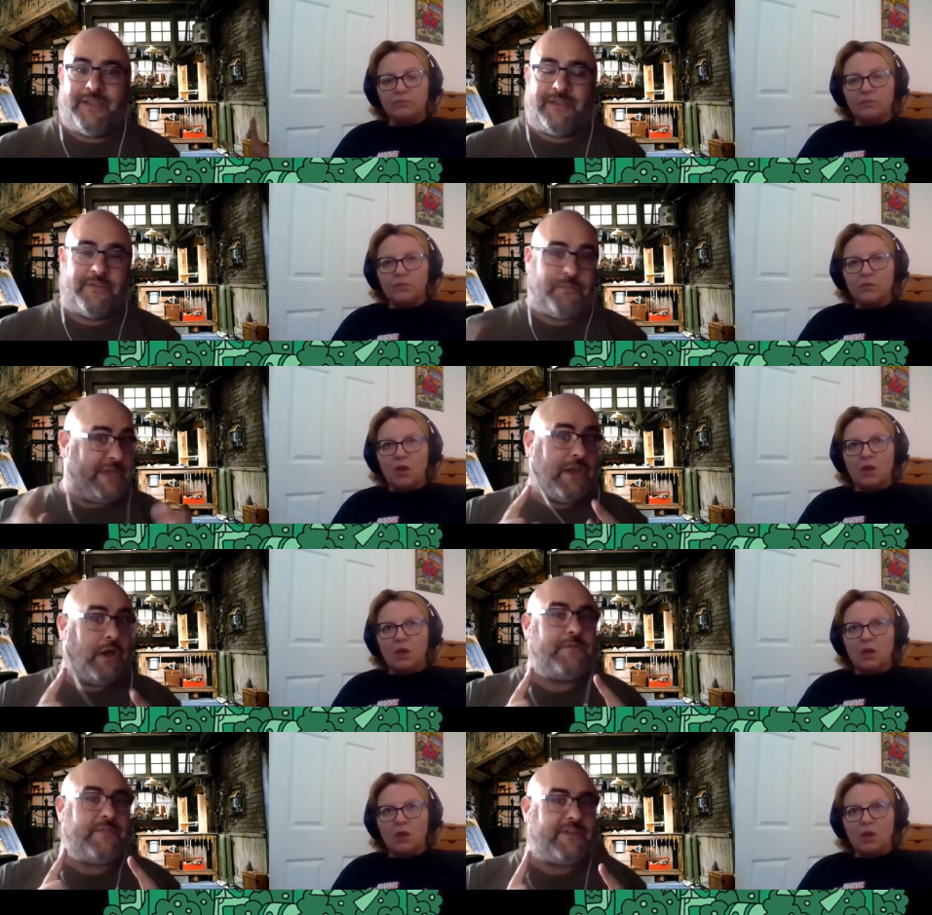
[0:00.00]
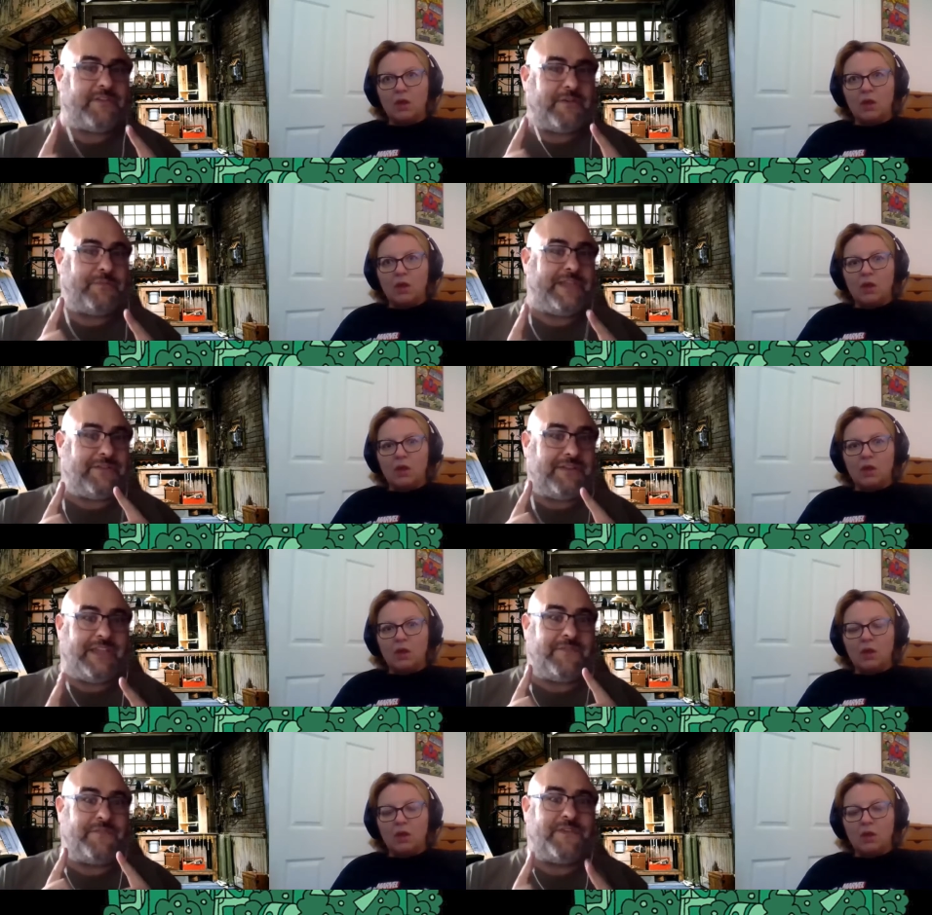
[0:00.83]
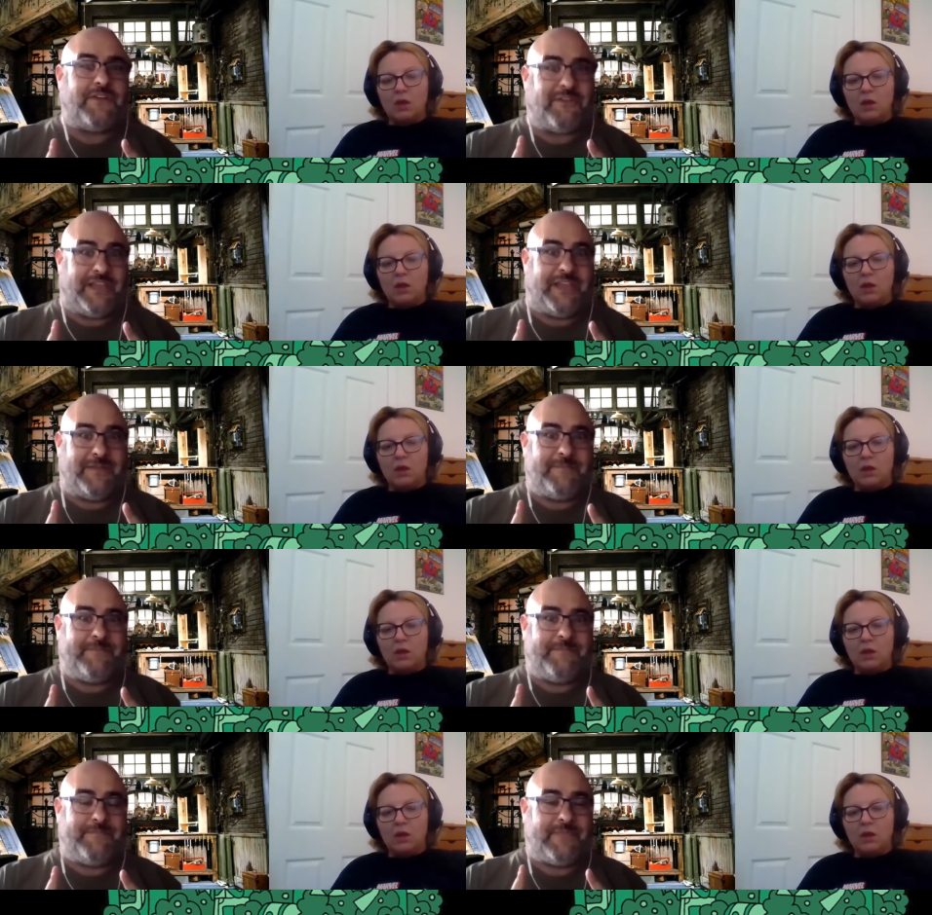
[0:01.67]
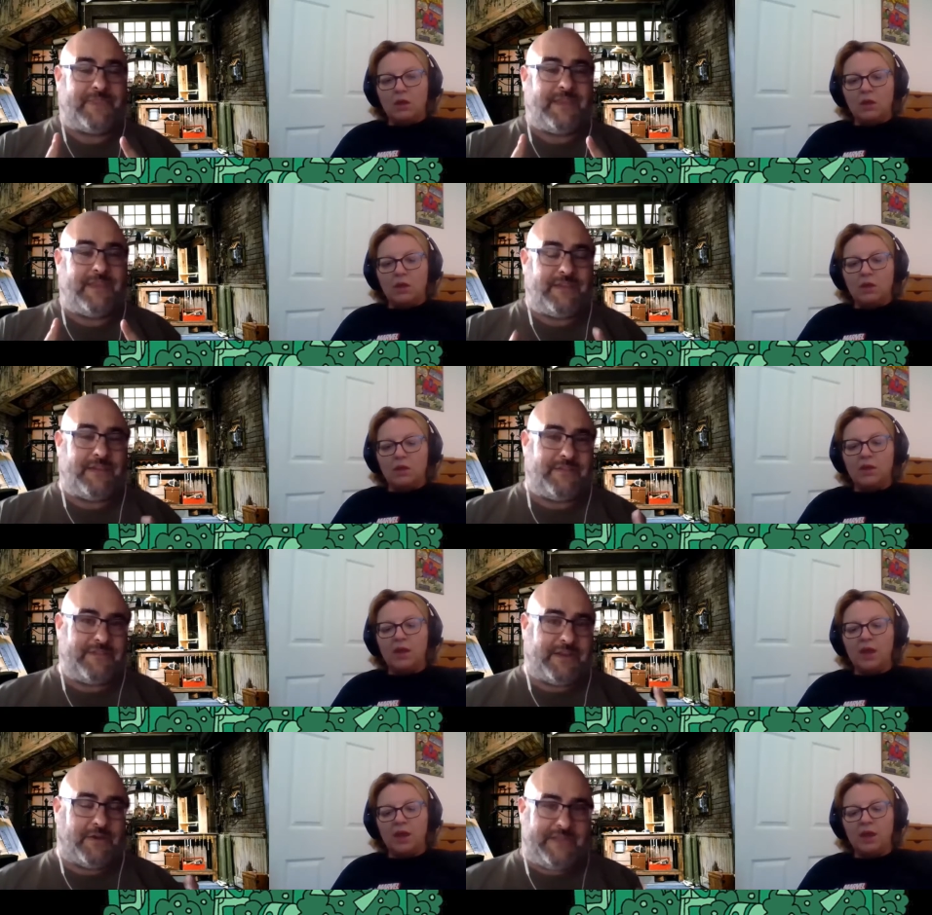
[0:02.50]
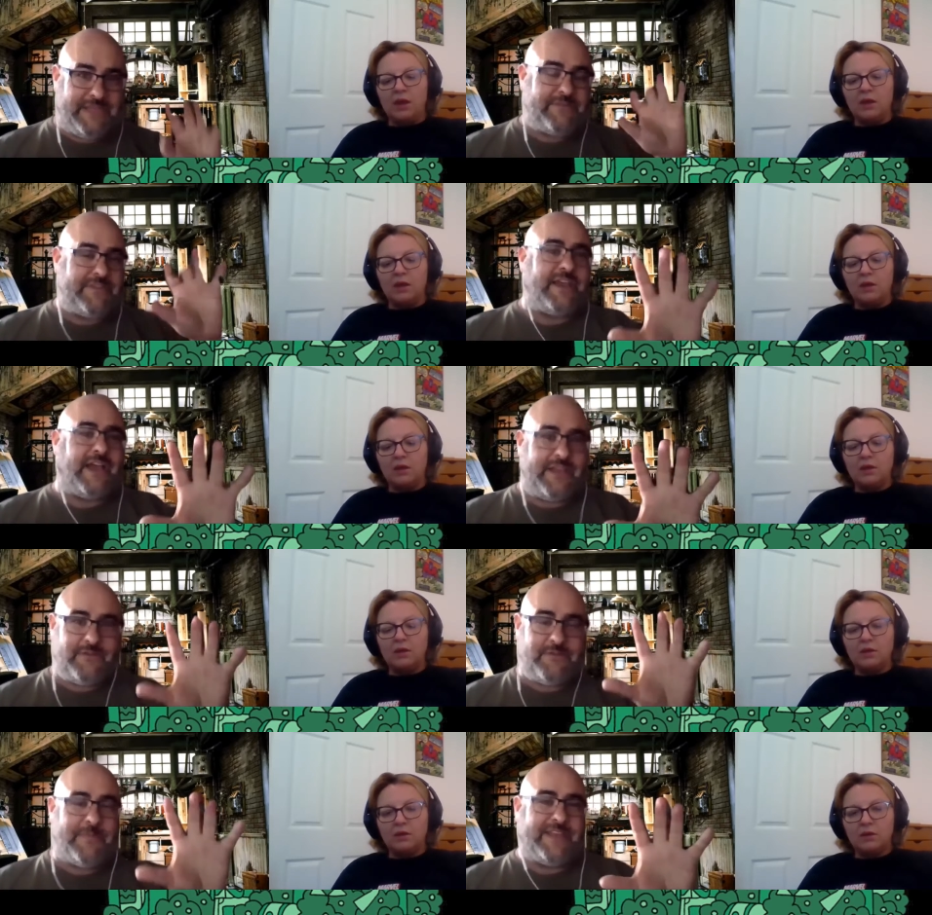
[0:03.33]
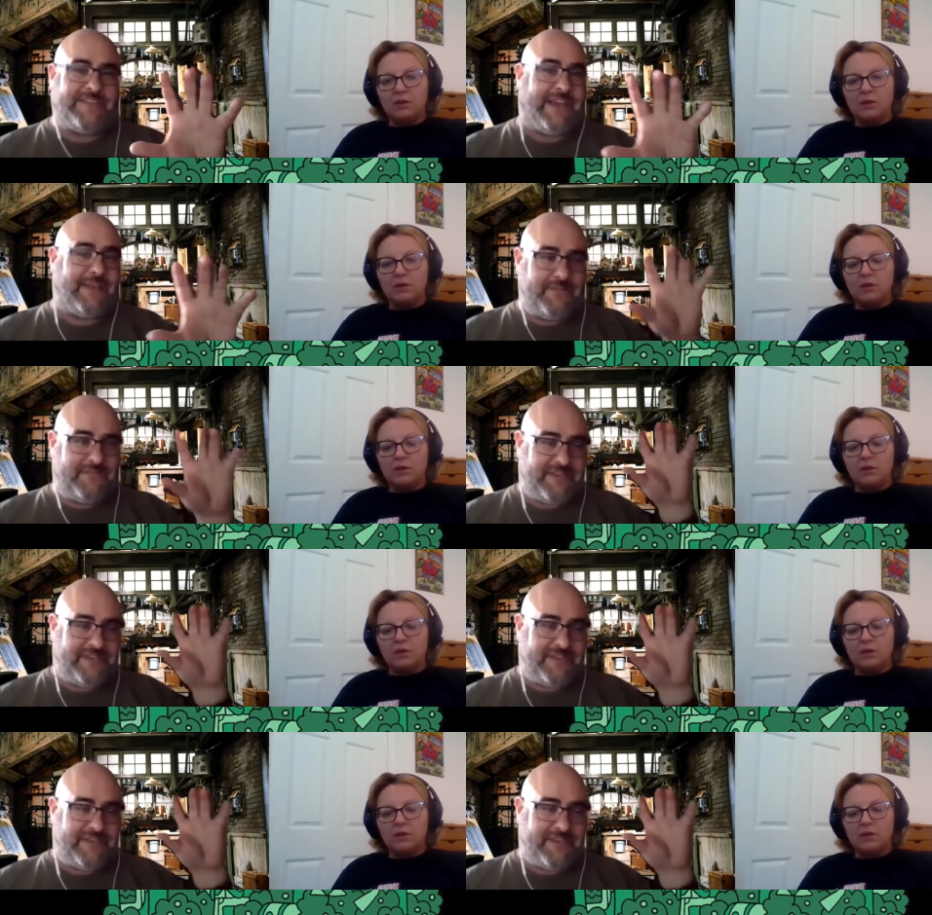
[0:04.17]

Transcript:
Speaker 1: Because we know there's a real Nick Fury because you know yeah. he's the guy who met Talos